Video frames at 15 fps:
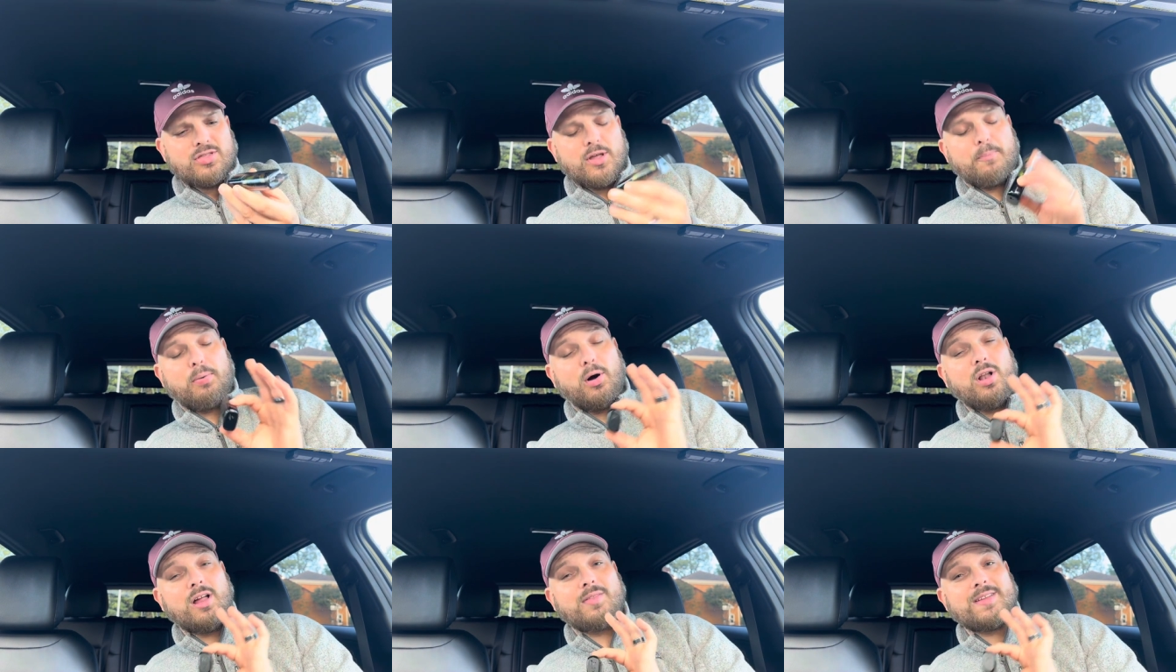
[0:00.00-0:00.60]
The
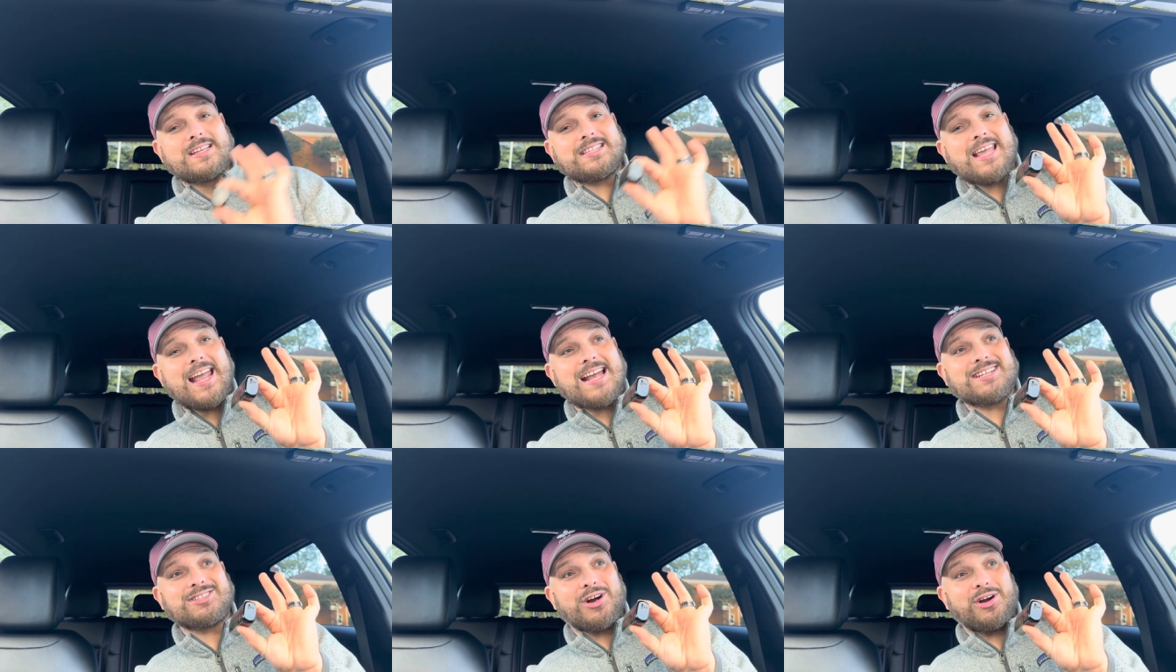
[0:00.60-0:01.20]
pull in these
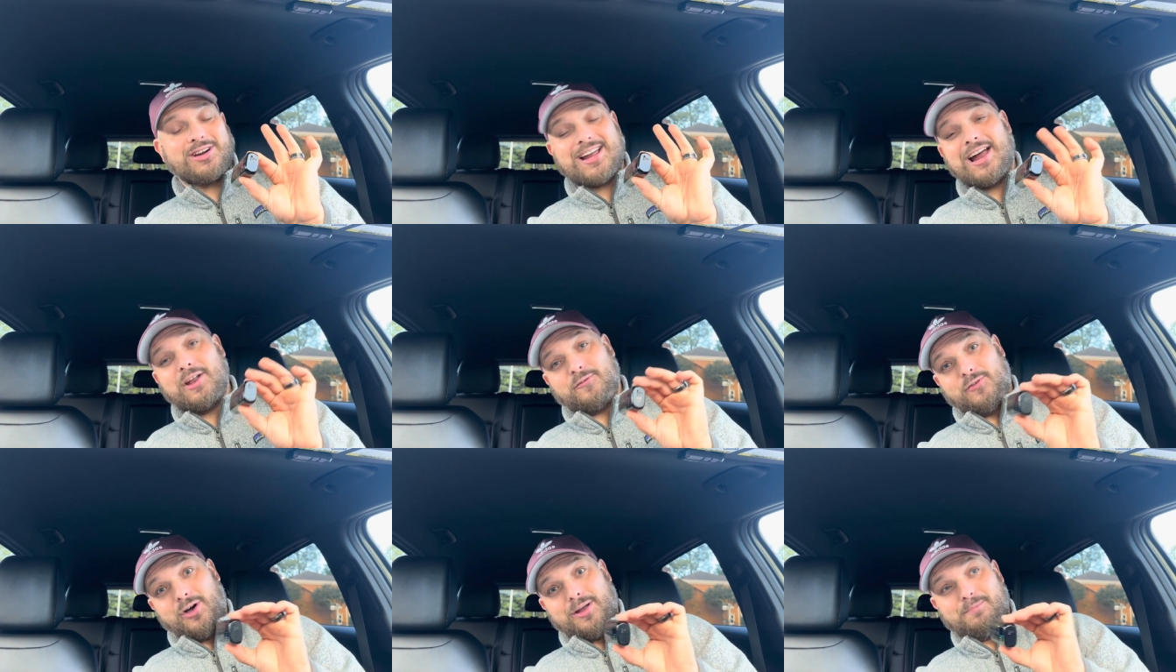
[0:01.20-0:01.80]
things are
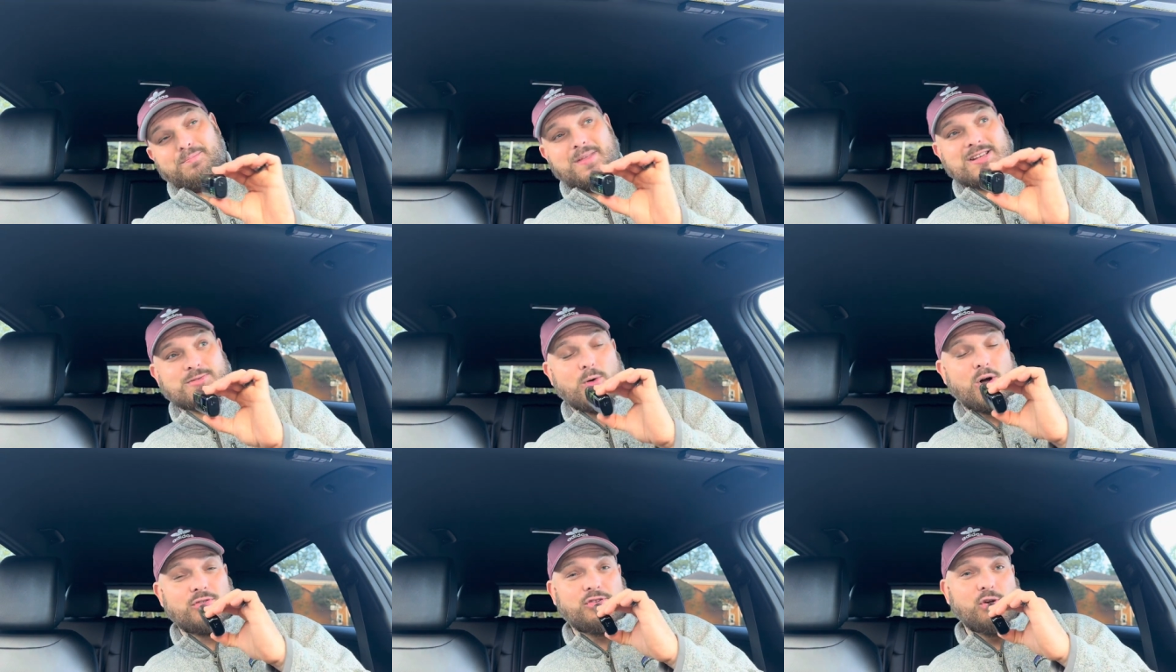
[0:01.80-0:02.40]
kind of fun as
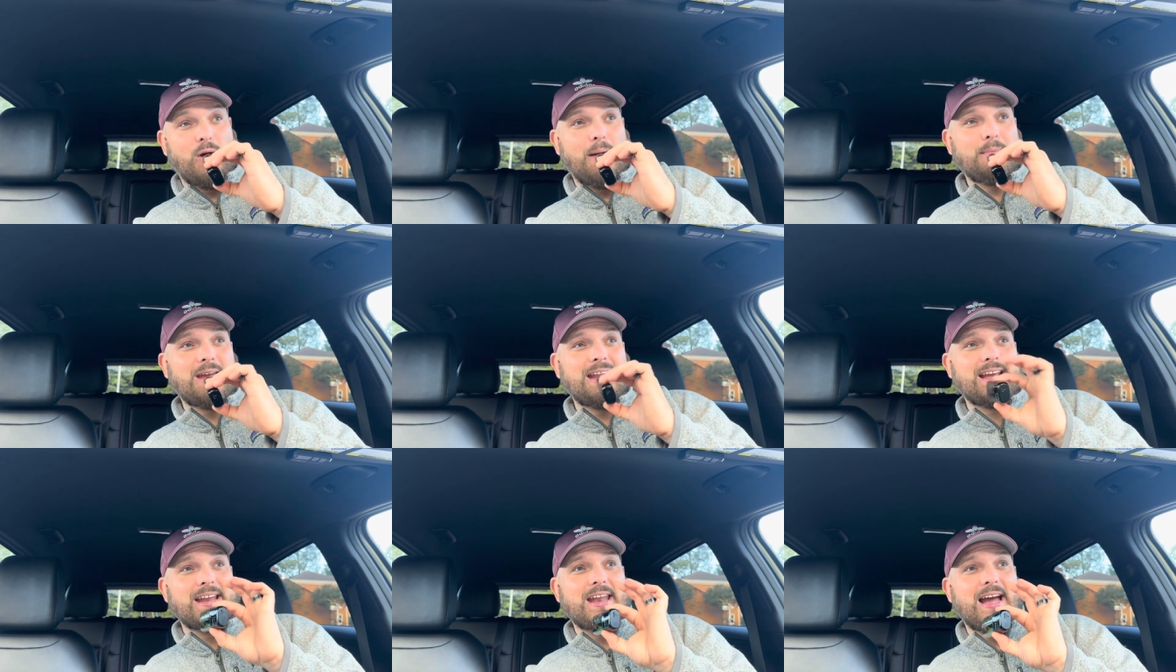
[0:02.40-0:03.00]
well too. I'm
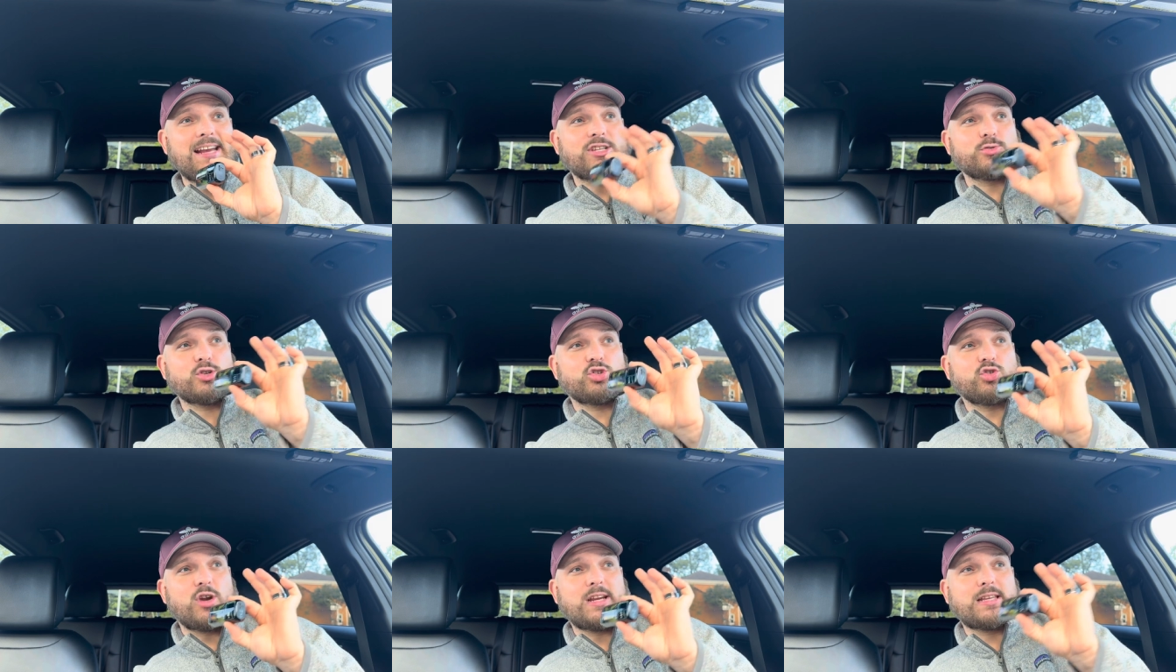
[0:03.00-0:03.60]
getting a nice
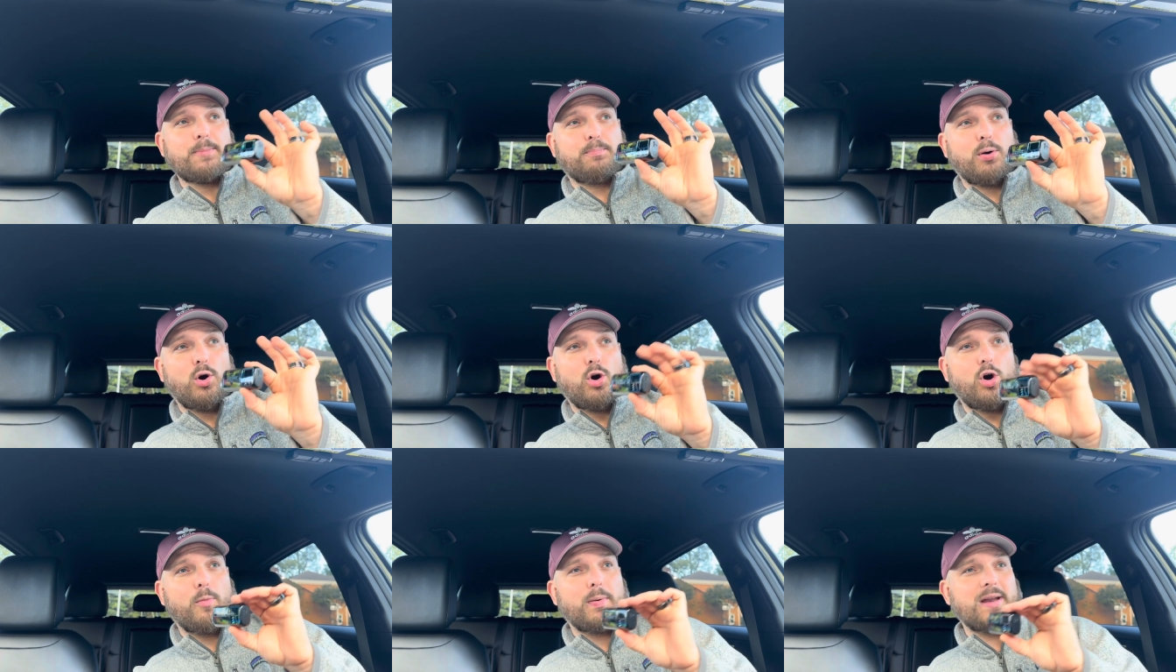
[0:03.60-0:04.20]
restricted
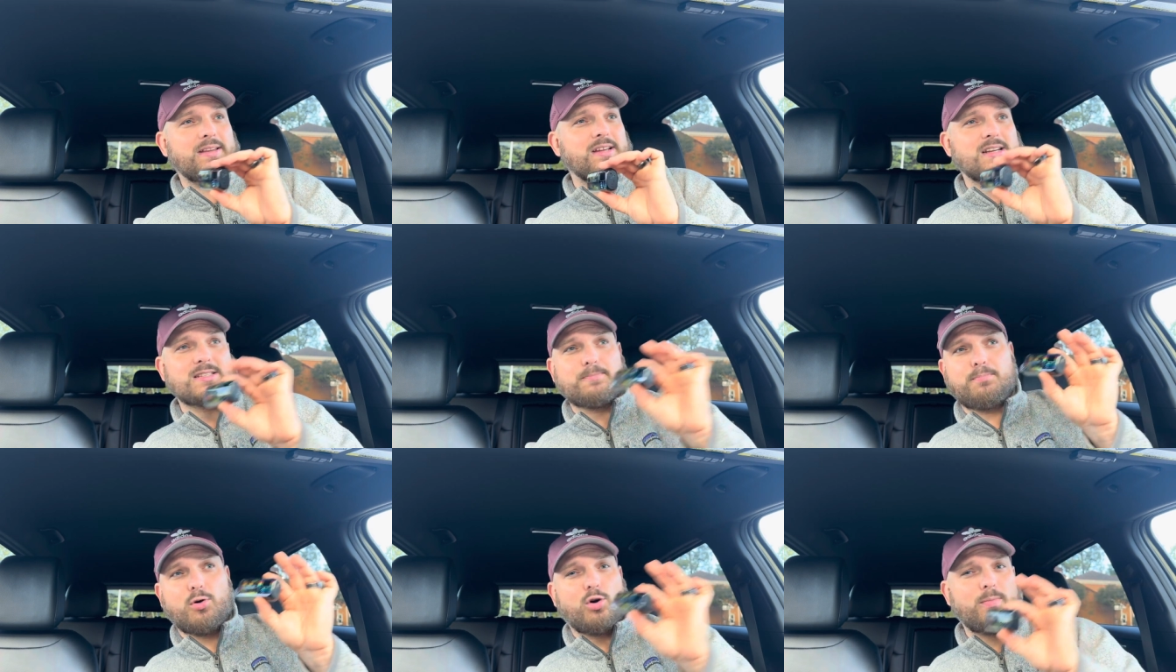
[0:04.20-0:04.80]
pull, but it
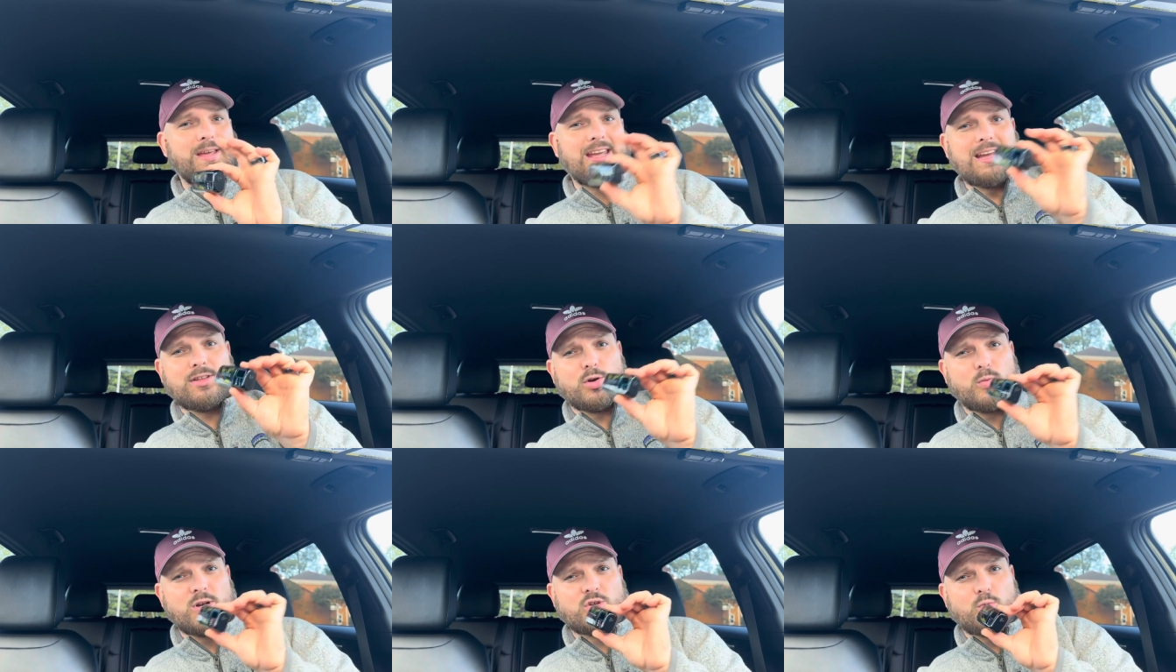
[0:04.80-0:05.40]
doesn't pull me
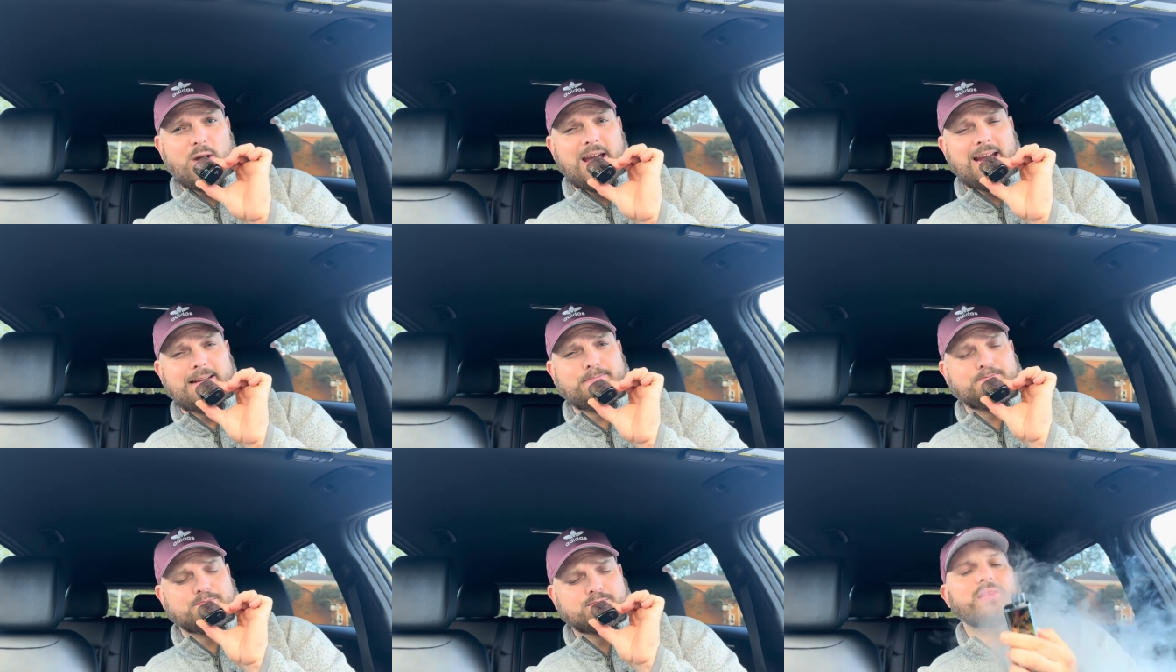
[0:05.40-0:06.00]
either which
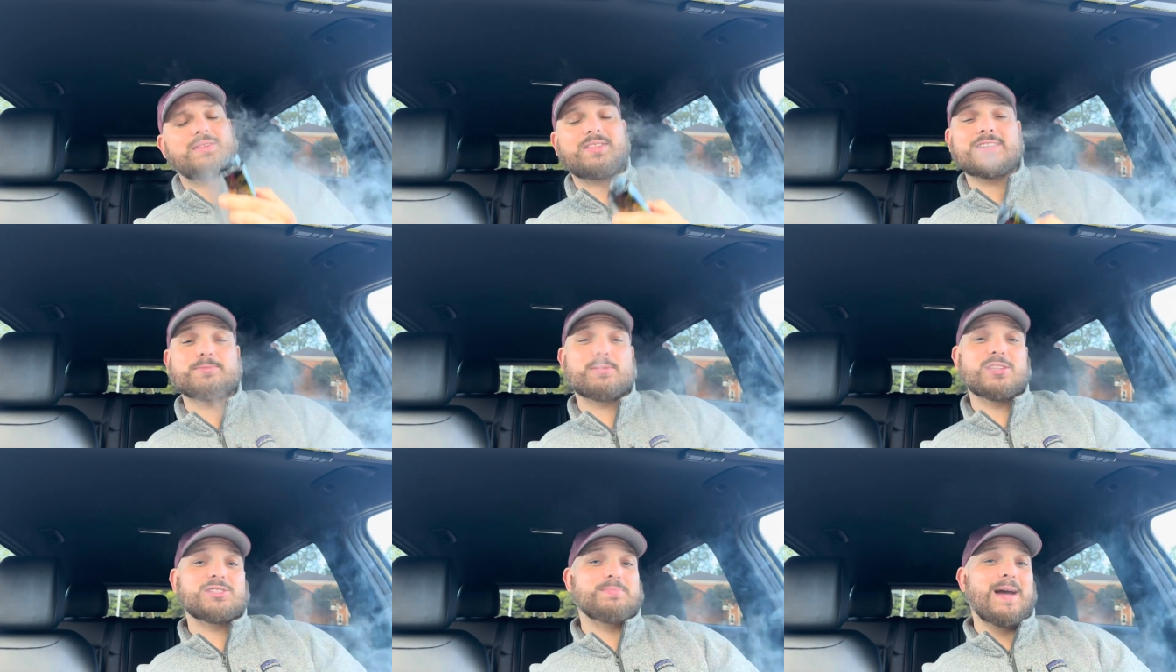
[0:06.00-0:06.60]
way. That's
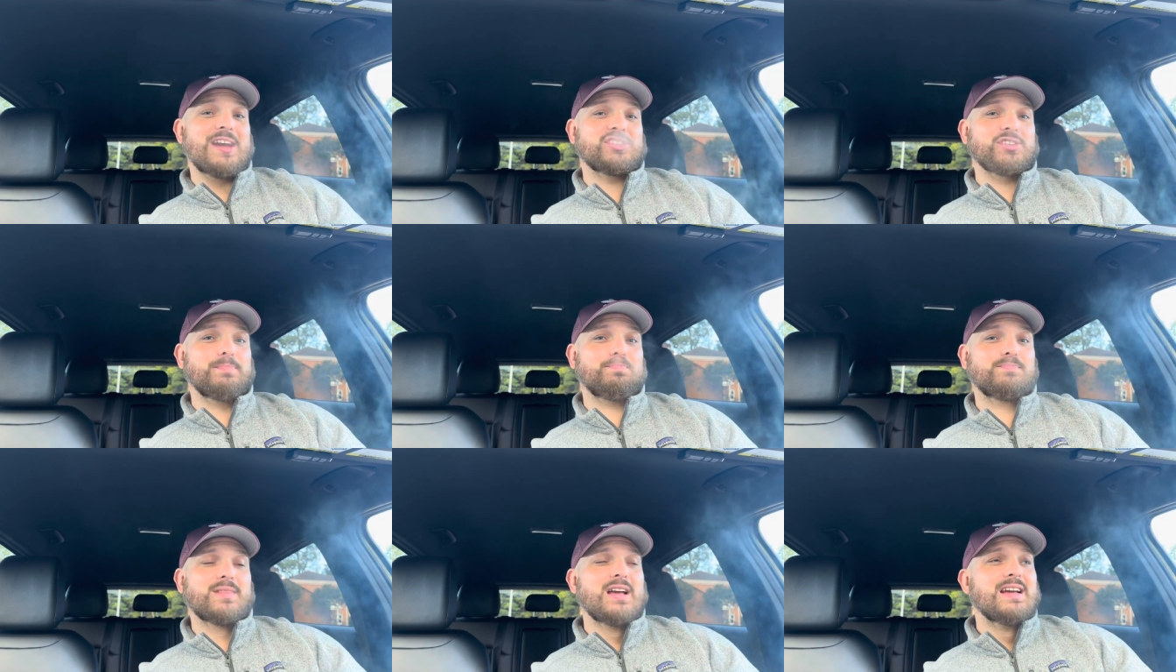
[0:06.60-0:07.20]
pretty smashing.